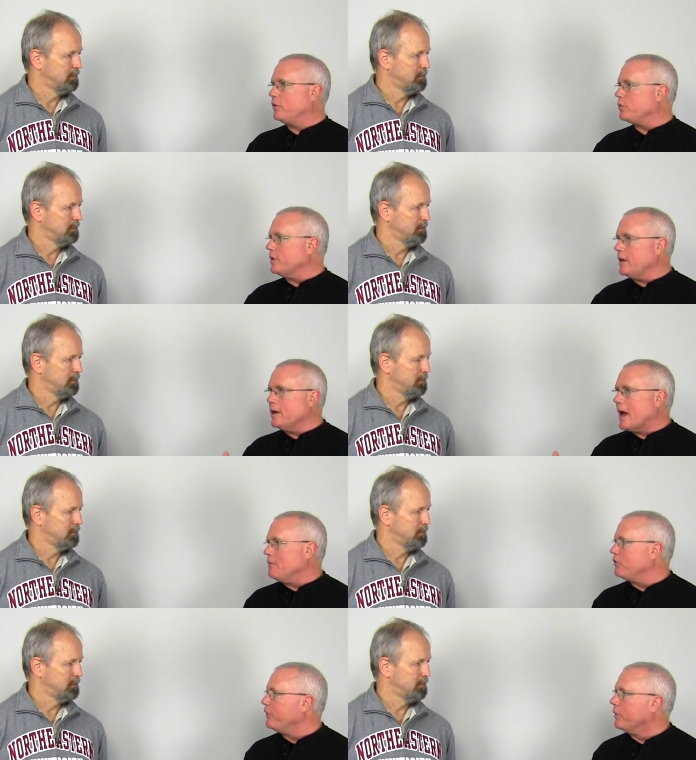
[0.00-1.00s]
Speaker 1: create an
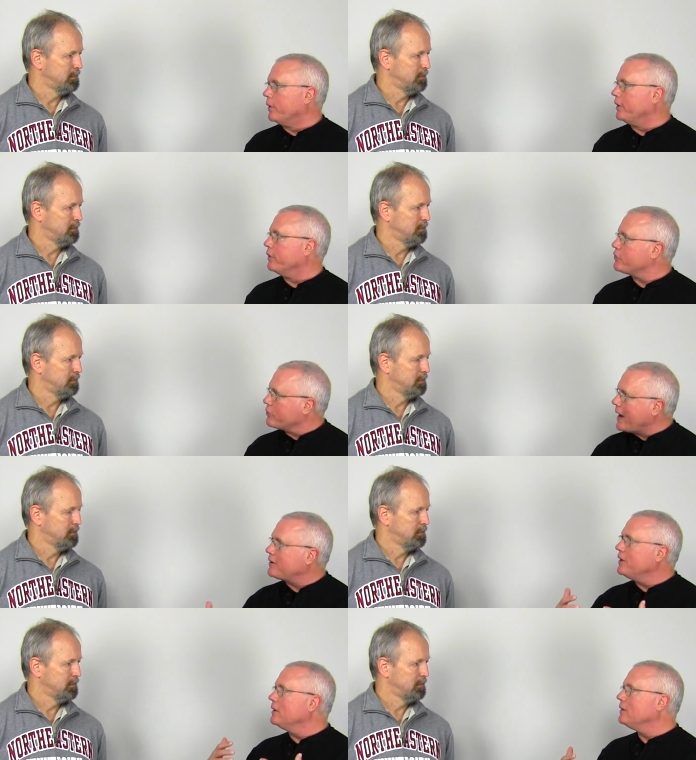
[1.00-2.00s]
atmosphere where you're
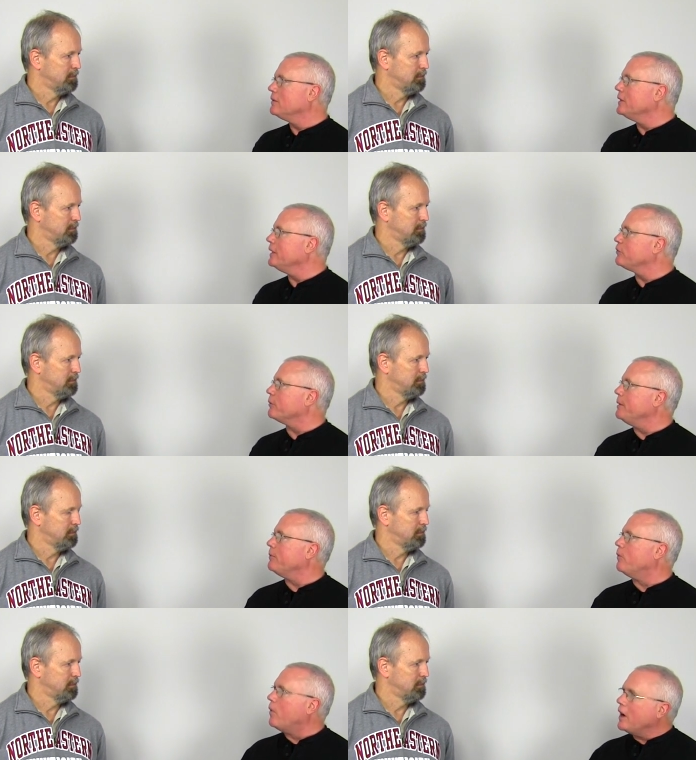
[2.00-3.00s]
attracting links, where
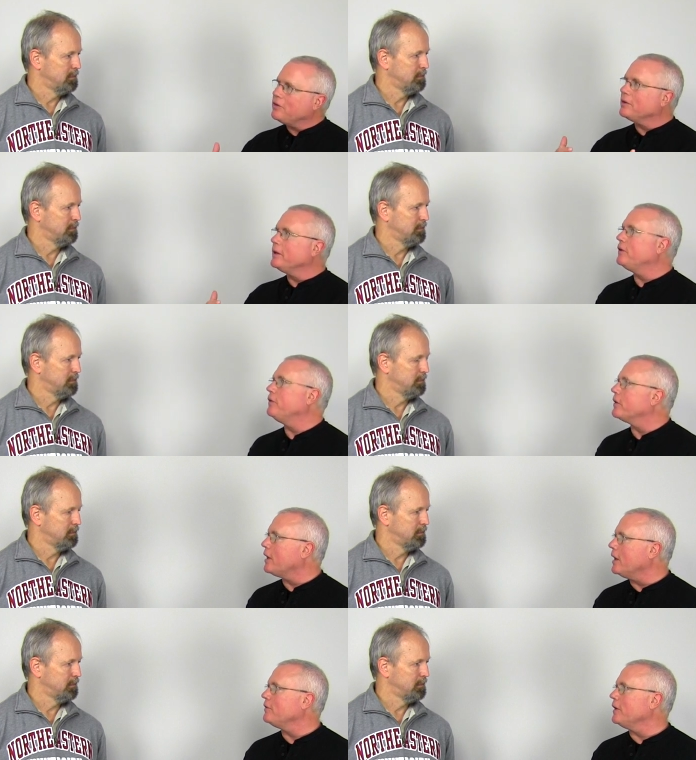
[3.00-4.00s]
people want to link to your
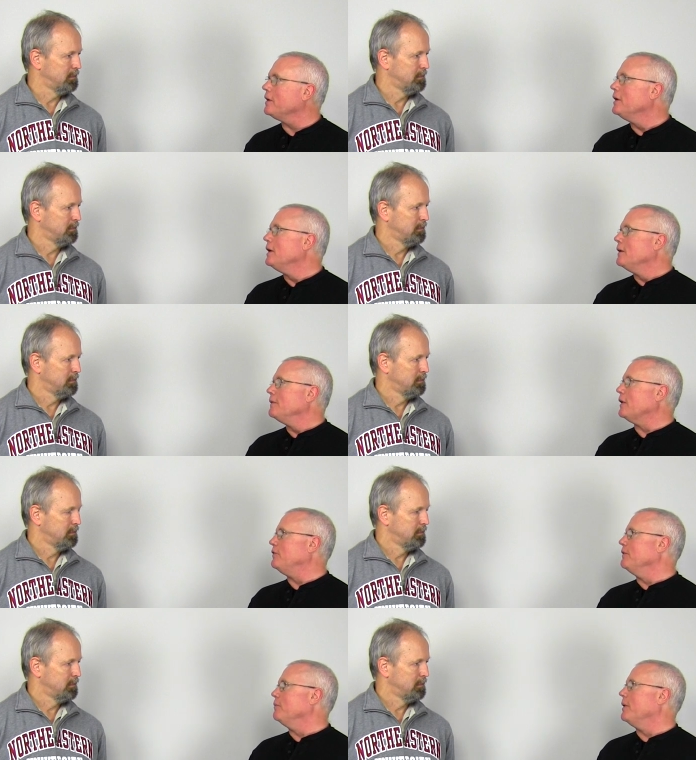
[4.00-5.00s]
content,
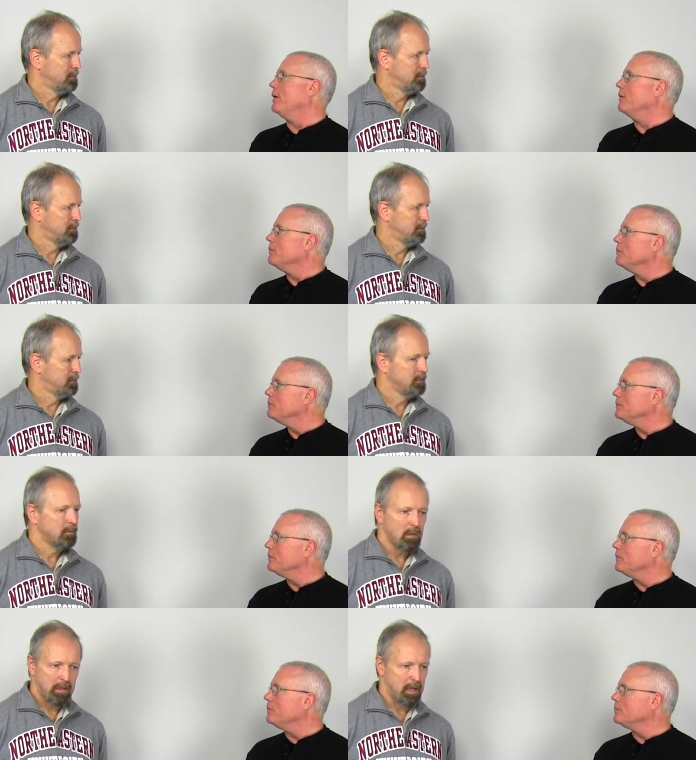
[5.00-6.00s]
that's even better.
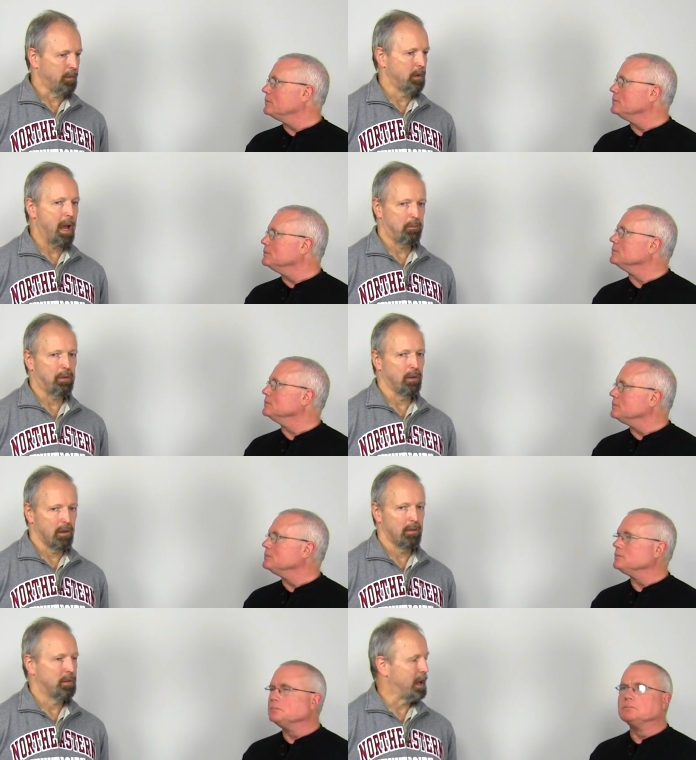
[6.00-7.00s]
Speaker 2: Yeah,
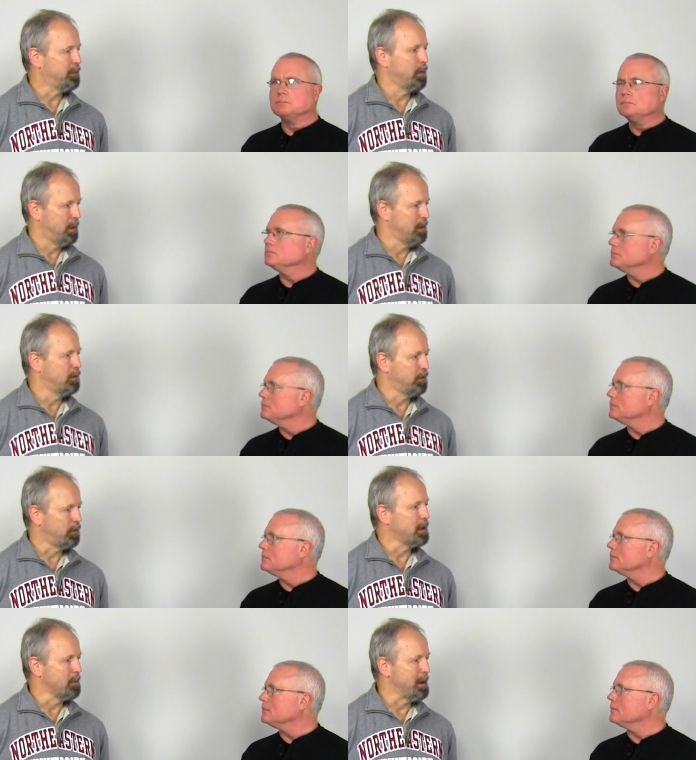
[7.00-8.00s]
absolutely. That's the way you should
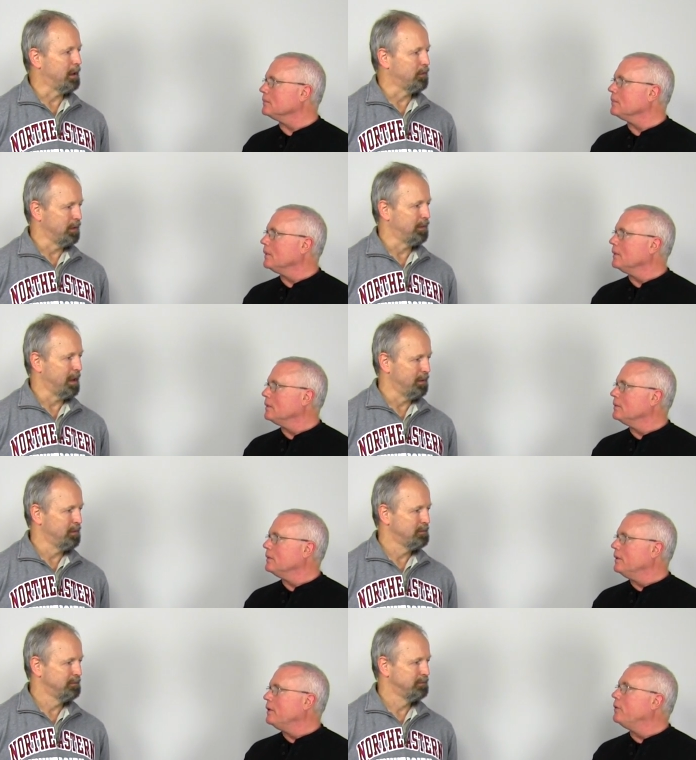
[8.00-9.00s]
think about it these days.
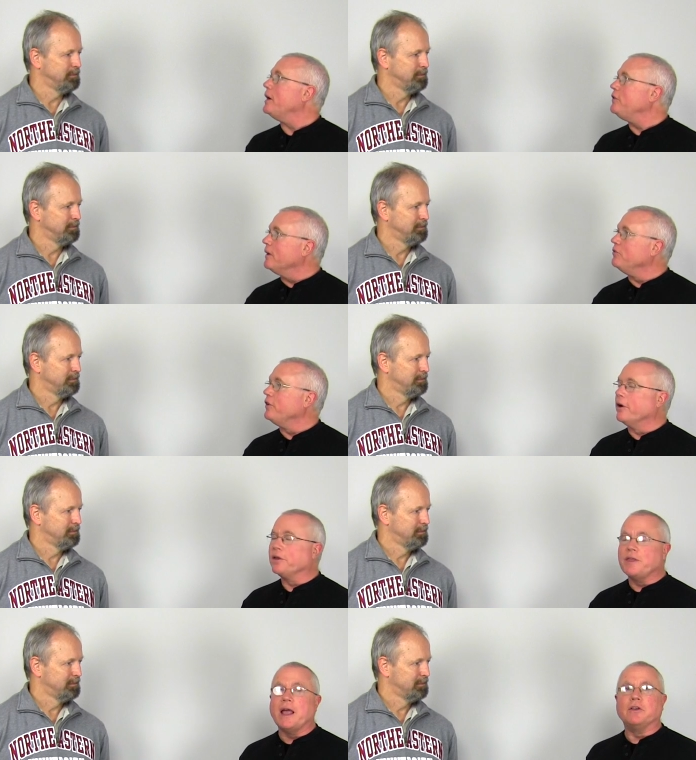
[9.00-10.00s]
Speaker 1: Great tips,
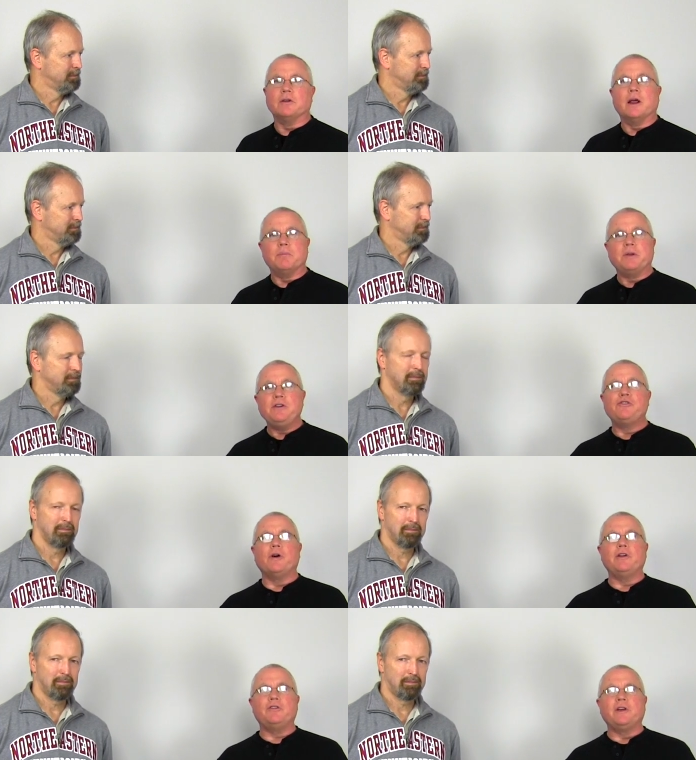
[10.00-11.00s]
Eric. Thanks. And, and please
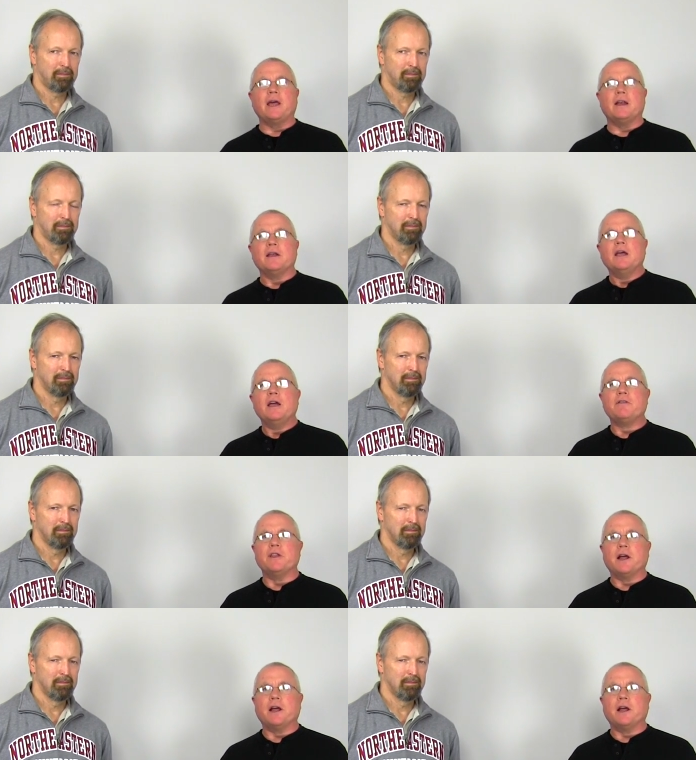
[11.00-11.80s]
join us again. For the